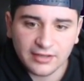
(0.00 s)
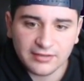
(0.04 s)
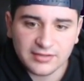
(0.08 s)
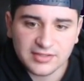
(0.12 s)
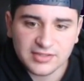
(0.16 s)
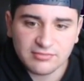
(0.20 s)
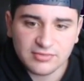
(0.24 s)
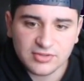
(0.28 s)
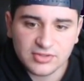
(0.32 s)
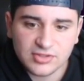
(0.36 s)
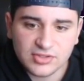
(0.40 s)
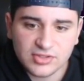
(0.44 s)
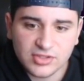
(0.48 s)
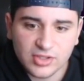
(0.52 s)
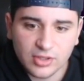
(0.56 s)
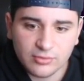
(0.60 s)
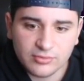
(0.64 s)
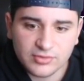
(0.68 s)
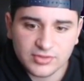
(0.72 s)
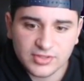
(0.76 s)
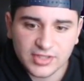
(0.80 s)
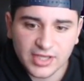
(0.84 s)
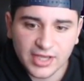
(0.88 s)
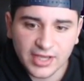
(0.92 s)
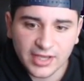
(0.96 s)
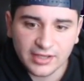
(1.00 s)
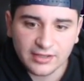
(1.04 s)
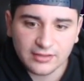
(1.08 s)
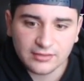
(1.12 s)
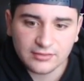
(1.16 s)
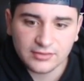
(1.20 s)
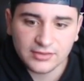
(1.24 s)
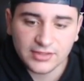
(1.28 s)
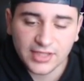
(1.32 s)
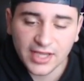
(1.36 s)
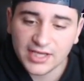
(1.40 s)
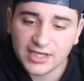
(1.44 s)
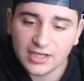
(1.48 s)
Let's see what his zone's
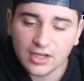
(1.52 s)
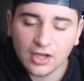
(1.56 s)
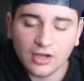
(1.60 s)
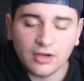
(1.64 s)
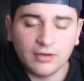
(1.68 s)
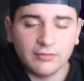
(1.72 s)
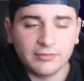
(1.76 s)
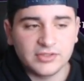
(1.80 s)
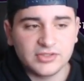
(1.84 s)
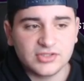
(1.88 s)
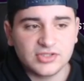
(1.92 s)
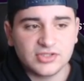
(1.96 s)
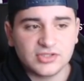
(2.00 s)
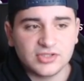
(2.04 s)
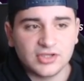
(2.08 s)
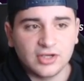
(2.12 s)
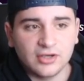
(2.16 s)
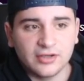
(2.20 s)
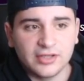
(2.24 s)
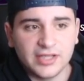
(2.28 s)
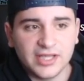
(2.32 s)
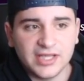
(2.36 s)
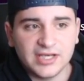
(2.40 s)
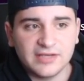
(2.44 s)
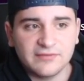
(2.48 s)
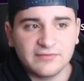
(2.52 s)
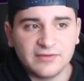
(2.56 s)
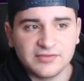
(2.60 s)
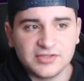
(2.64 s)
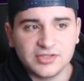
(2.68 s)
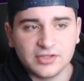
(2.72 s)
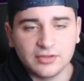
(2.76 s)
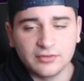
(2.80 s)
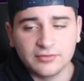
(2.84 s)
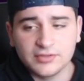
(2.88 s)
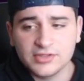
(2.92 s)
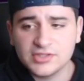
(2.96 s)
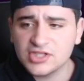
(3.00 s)
at. 90, oh, we just saw it. 85
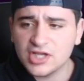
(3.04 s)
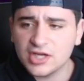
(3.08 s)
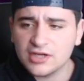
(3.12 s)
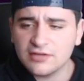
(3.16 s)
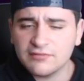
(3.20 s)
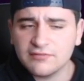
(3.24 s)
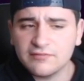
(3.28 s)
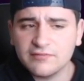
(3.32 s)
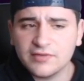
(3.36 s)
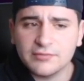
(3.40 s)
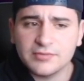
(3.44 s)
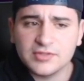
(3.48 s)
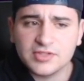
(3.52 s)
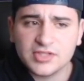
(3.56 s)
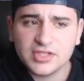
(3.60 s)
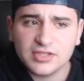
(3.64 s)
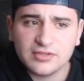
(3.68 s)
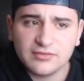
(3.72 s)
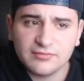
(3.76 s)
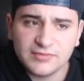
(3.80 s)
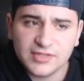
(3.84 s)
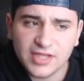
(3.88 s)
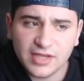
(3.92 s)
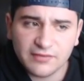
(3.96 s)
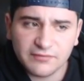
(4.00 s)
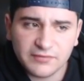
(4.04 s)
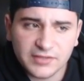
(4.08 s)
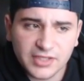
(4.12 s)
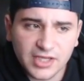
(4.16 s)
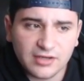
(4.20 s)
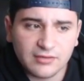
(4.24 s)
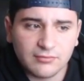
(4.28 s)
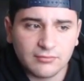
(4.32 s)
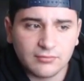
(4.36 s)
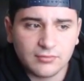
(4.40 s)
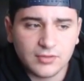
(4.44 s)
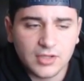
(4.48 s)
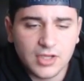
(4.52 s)
zone. This Jonathan was definitely got
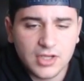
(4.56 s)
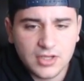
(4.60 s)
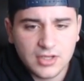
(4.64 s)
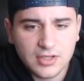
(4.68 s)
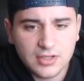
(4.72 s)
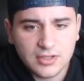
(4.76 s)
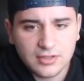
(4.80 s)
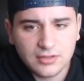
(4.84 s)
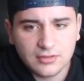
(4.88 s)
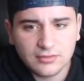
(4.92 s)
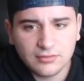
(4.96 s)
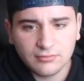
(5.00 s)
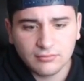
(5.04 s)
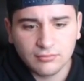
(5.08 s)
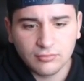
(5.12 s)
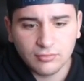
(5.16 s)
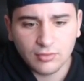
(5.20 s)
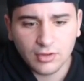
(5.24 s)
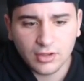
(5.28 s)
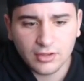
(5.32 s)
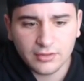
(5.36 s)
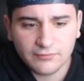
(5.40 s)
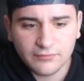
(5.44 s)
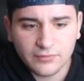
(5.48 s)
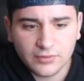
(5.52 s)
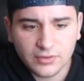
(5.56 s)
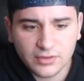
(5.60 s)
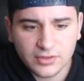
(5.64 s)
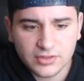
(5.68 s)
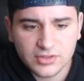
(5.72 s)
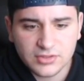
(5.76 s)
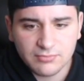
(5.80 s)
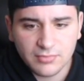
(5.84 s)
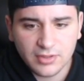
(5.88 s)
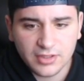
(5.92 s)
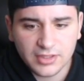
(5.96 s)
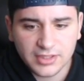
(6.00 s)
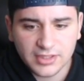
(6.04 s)
a run for
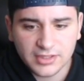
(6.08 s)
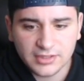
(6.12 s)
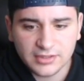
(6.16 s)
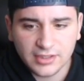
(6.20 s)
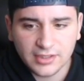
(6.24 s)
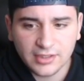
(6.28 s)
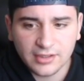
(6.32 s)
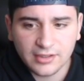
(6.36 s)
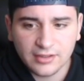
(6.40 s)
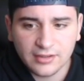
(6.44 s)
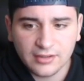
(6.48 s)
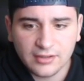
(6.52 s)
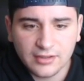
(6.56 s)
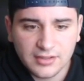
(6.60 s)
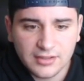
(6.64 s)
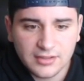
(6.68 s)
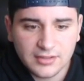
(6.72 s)
its money in there.